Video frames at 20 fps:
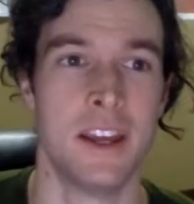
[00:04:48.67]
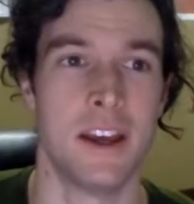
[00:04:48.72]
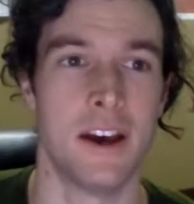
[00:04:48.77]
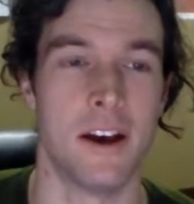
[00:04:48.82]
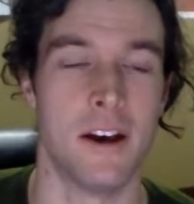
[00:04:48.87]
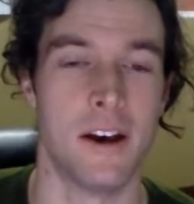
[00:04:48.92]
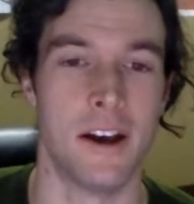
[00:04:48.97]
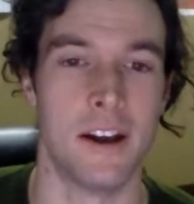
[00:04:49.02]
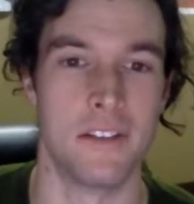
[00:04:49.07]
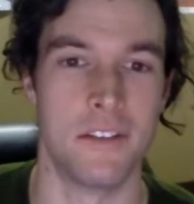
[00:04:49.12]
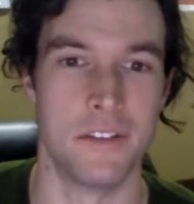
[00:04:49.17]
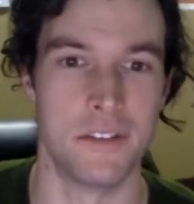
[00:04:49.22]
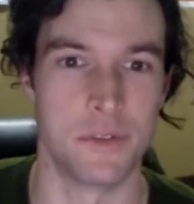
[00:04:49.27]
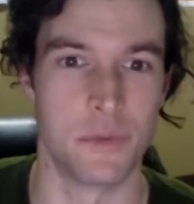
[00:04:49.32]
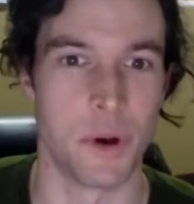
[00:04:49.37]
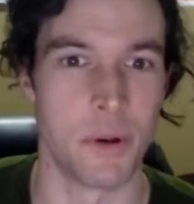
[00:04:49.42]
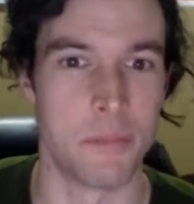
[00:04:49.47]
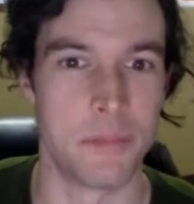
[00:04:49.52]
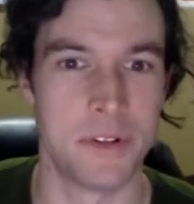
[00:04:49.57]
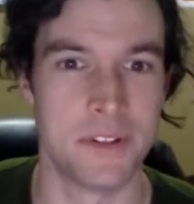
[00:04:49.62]

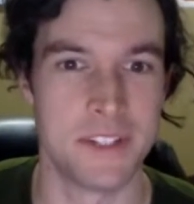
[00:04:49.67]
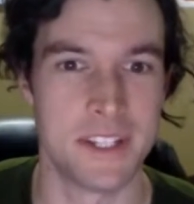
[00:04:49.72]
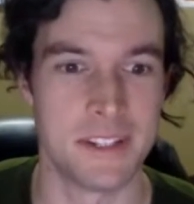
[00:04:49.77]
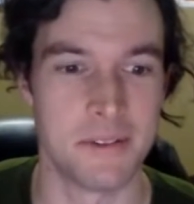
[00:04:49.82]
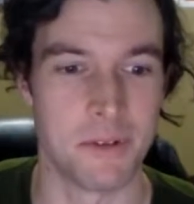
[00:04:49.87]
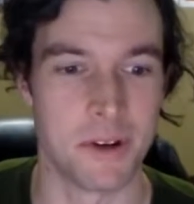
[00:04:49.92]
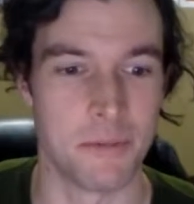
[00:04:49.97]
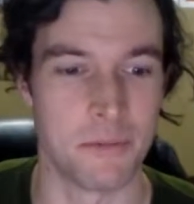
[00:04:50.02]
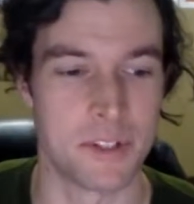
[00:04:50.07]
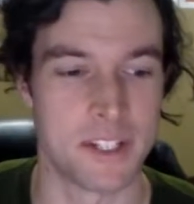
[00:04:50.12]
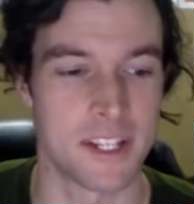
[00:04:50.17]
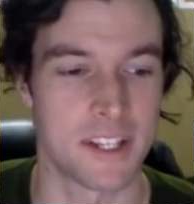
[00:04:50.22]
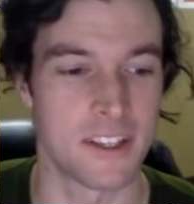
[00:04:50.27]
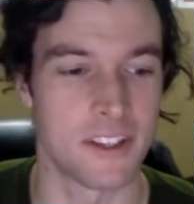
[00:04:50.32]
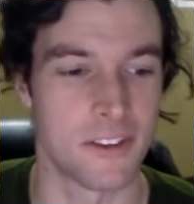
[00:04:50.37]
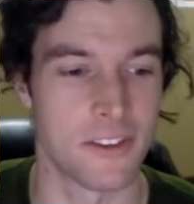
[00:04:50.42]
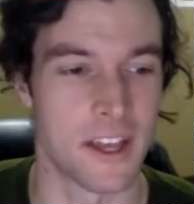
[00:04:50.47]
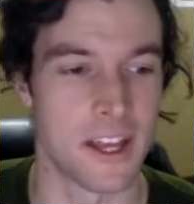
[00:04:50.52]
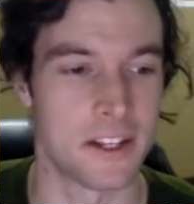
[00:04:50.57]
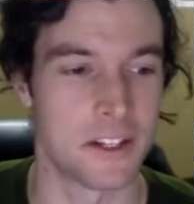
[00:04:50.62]
There's one teamer in
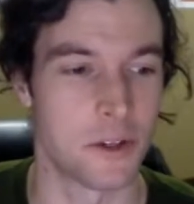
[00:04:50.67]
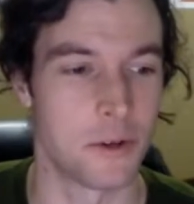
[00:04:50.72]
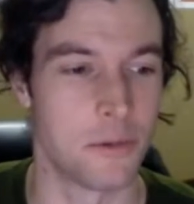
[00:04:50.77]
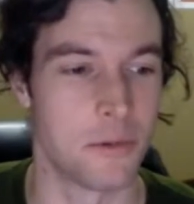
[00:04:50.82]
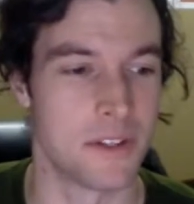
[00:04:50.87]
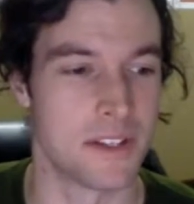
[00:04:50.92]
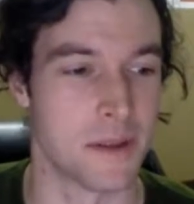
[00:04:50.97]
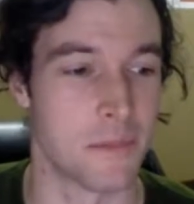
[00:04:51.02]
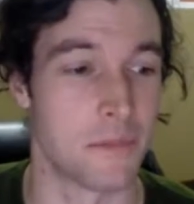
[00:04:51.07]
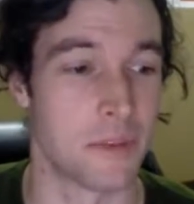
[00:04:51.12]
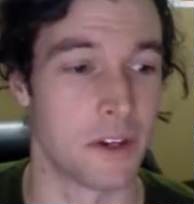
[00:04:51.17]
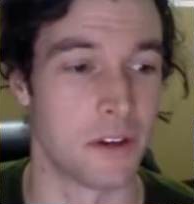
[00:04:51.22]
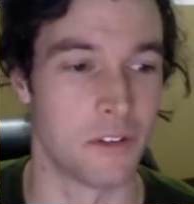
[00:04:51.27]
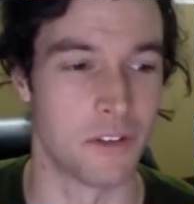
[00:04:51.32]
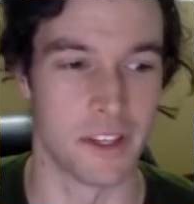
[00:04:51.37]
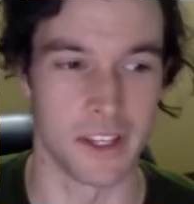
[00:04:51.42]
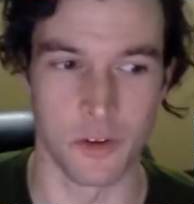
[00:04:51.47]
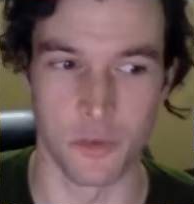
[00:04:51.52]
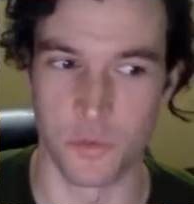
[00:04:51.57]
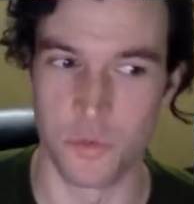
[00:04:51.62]
particular that told me something
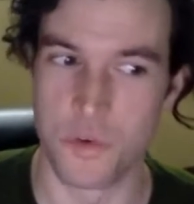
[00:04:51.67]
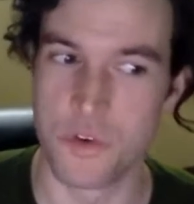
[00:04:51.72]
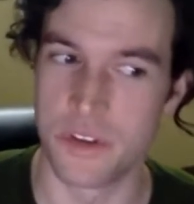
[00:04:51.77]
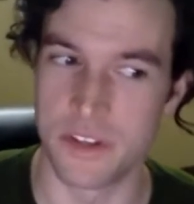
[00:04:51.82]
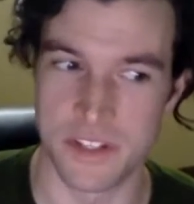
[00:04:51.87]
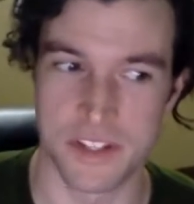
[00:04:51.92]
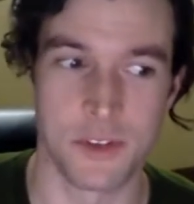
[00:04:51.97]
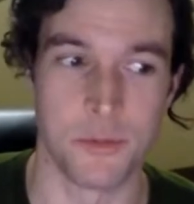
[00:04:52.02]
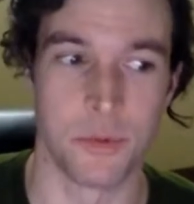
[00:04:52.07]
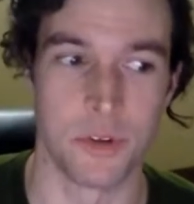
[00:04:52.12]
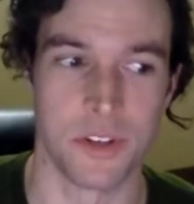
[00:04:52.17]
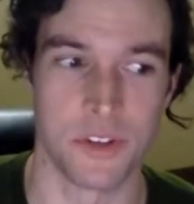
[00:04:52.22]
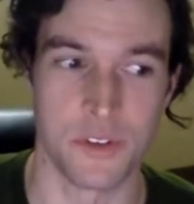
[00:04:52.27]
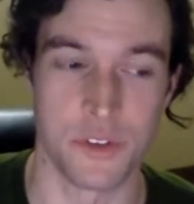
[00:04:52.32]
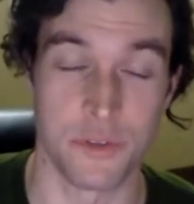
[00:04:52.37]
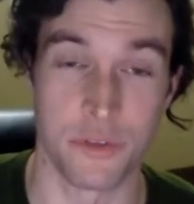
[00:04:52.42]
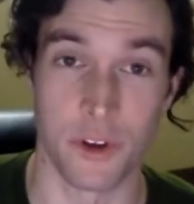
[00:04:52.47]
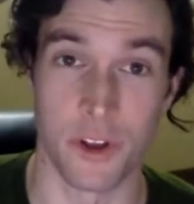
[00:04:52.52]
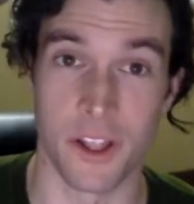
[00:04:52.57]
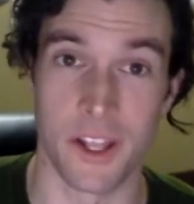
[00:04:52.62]
like really super
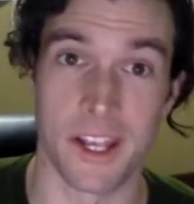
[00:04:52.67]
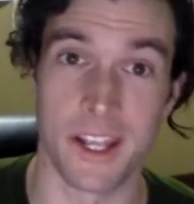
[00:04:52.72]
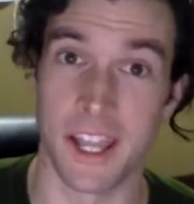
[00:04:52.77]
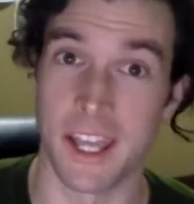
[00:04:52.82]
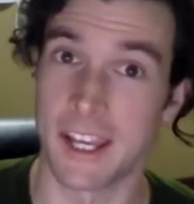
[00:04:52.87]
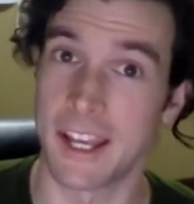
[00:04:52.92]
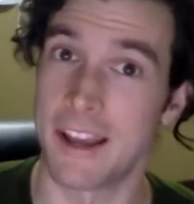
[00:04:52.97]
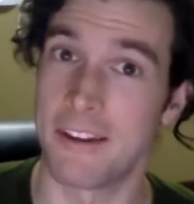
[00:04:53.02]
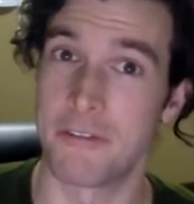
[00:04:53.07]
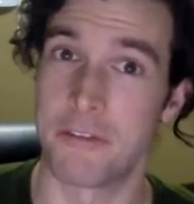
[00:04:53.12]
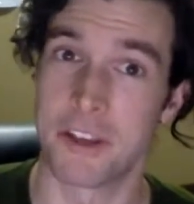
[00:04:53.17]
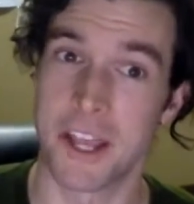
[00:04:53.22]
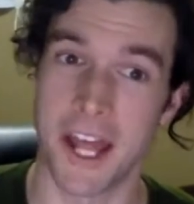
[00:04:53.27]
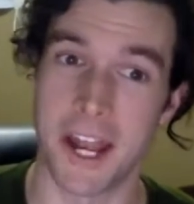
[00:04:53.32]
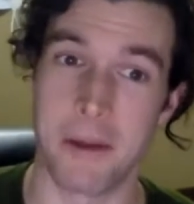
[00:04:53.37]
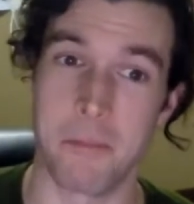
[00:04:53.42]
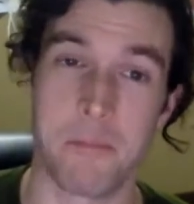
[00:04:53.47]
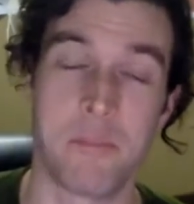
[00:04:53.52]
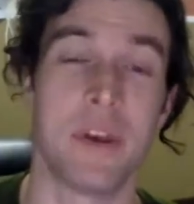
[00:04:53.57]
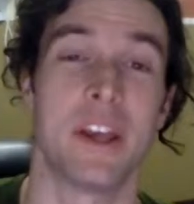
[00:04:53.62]
useful, and like I've
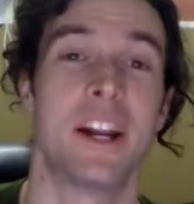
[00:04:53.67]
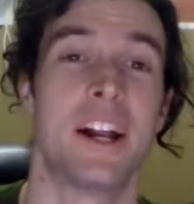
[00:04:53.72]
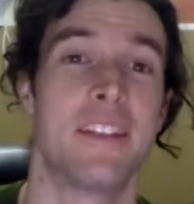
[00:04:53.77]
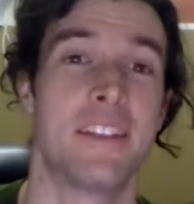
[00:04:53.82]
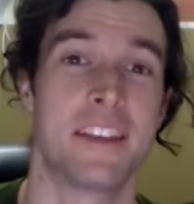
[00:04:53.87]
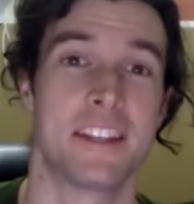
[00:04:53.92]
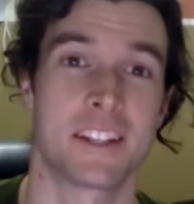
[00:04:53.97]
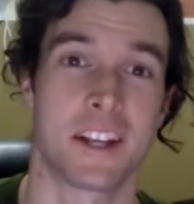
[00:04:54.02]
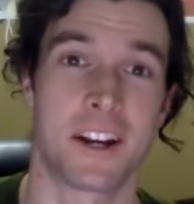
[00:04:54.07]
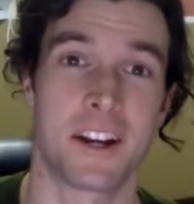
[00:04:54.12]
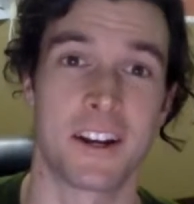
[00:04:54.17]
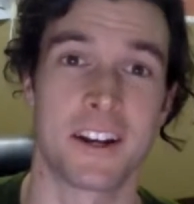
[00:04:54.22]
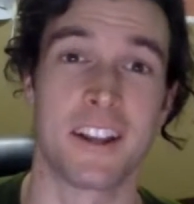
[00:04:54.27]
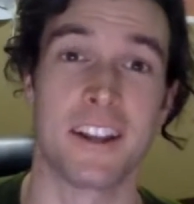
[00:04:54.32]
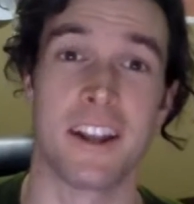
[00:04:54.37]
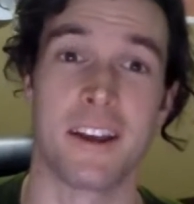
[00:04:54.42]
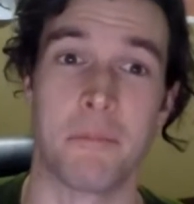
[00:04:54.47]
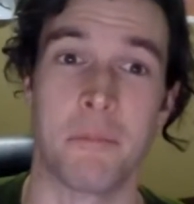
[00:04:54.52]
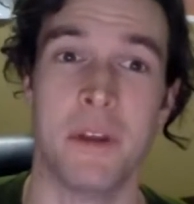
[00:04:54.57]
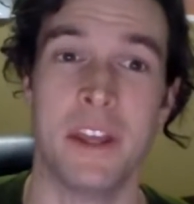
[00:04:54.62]
kind of bit on this hard,
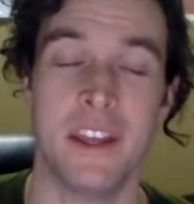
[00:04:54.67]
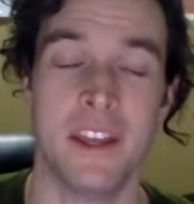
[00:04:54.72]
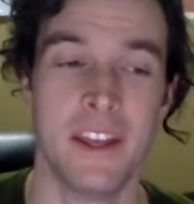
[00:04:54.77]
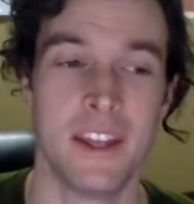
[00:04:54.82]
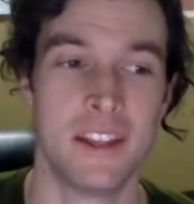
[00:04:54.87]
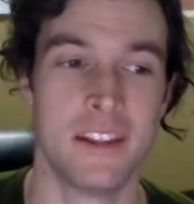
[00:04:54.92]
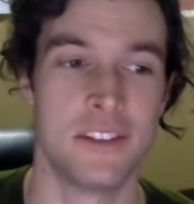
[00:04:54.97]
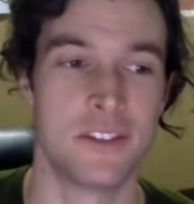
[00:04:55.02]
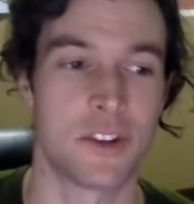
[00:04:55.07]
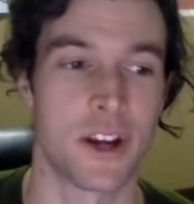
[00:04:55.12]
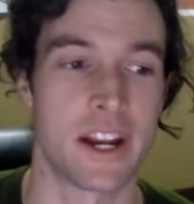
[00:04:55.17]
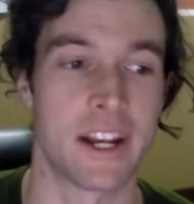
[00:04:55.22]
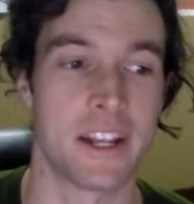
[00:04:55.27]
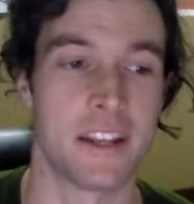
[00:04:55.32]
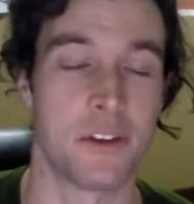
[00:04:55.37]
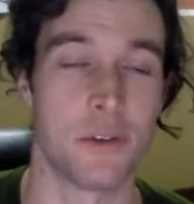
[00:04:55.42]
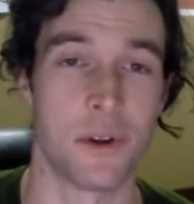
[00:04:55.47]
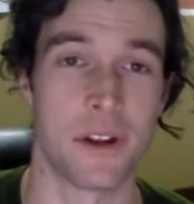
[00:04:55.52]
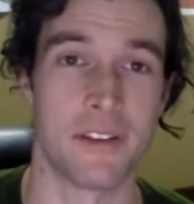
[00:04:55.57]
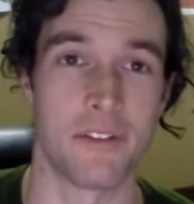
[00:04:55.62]
and I'm trying
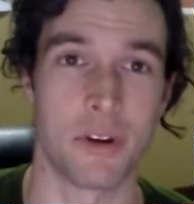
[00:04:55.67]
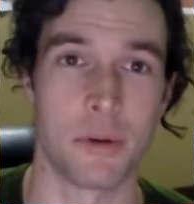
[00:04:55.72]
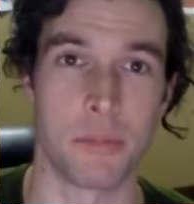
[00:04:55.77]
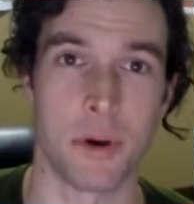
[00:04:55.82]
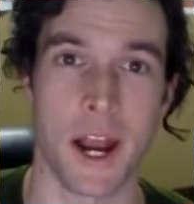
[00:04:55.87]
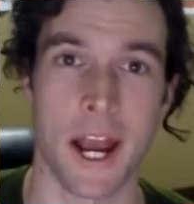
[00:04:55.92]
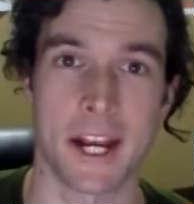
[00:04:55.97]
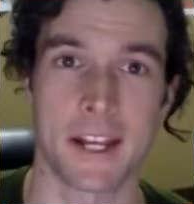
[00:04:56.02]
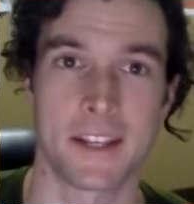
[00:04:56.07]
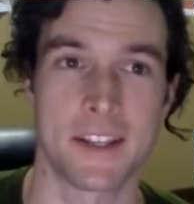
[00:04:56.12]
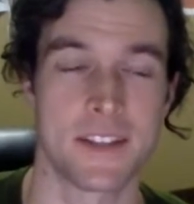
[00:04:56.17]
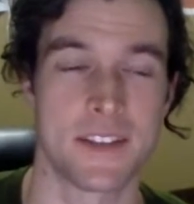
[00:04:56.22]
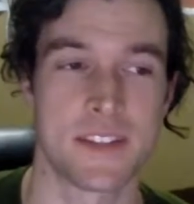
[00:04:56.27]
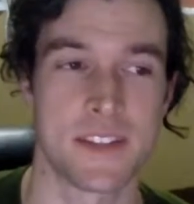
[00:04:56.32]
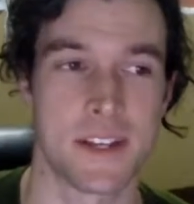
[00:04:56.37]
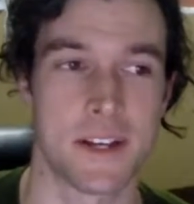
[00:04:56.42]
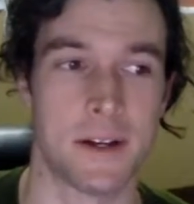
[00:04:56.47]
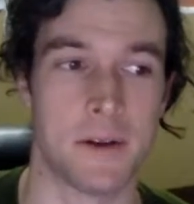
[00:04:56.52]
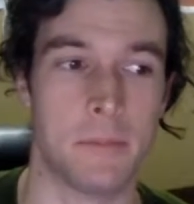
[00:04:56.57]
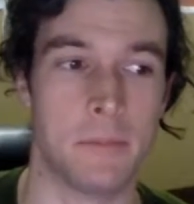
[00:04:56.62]
to do it every
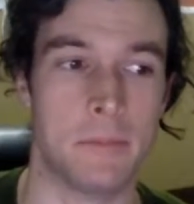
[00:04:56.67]
practice,